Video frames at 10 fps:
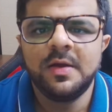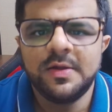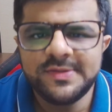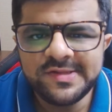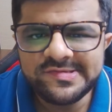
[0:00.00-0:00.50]

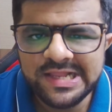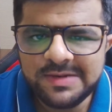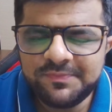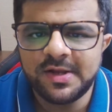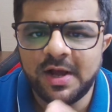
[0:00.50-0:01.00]
This
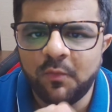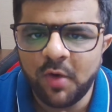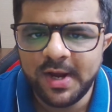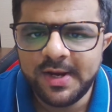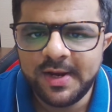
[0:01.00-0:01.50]
helps
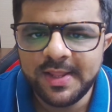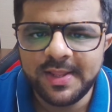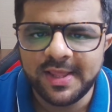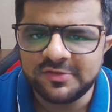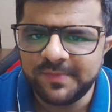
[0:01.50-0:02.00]

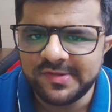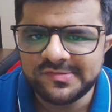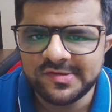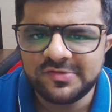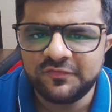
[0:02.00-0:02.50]
avoiding
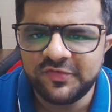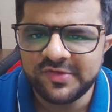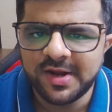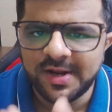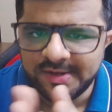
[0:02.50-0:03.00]
expenses which
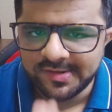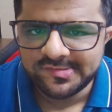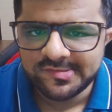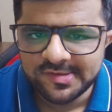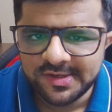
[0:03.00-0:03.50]
are
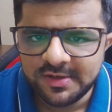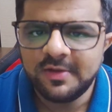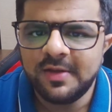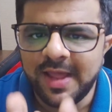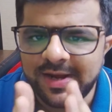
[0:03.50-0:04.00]
unnecessary
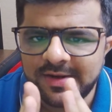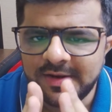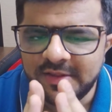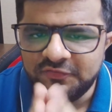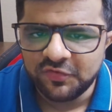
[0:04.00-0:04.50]
and
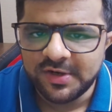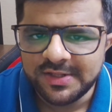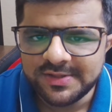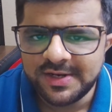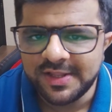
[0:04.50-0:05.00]

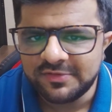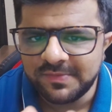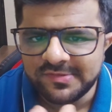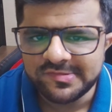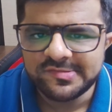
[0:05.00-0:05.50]
ensuring that
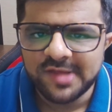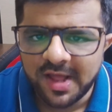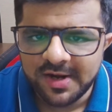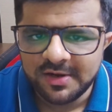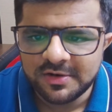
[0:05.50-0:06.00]
expenses
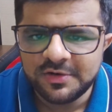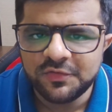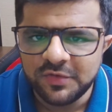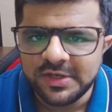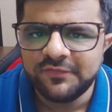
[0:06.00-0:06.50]
are incurred
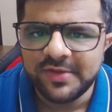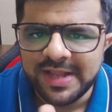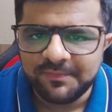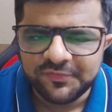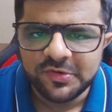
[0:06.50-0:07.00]
only when
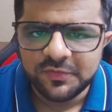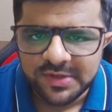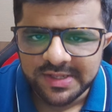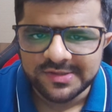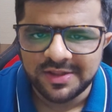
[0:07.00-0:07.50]

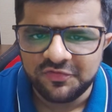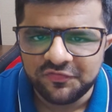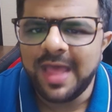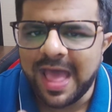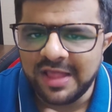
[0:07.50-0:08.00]
absolutely
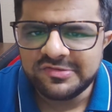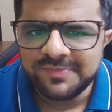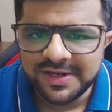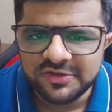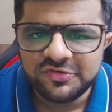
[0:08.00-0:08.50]
essential, as
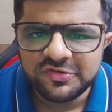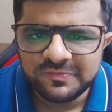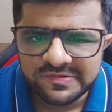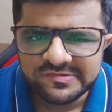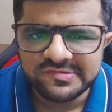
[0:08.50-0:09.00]
managers
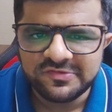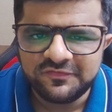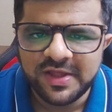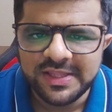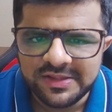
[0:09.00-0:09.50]
must
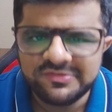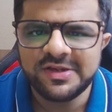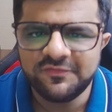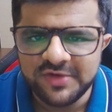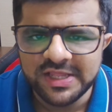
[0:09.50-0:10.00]
justify each
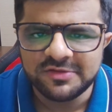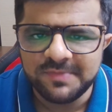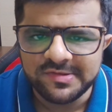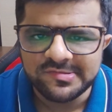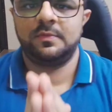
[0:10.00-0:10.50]
and every
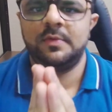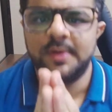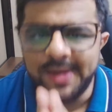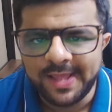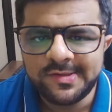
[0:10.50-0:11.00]
expense.
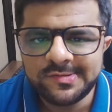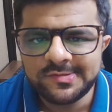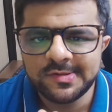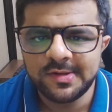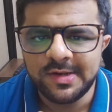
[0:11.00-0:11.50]

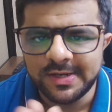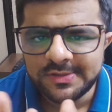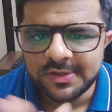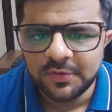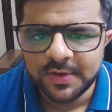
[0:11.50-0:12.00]
Next,
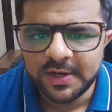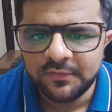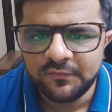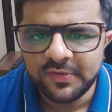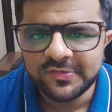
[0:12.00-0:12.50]
let's look
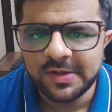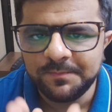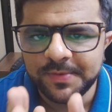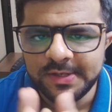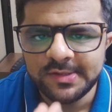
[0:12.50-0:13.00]
at which
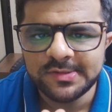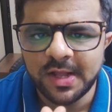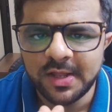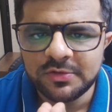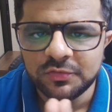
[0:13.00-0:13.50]
companies
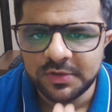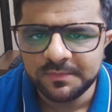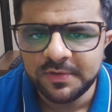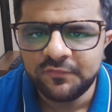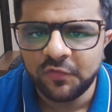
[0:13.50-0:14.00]
are
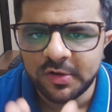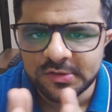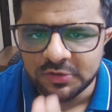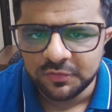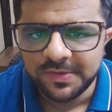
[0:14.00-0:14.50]
suitable for
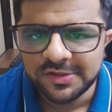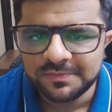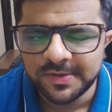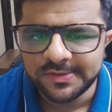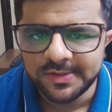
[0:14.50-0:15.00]

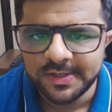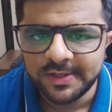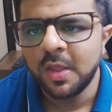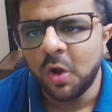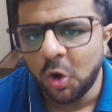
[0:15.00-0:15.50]
zero-based
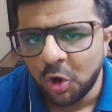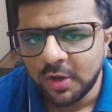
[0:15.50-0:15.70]
budgeting or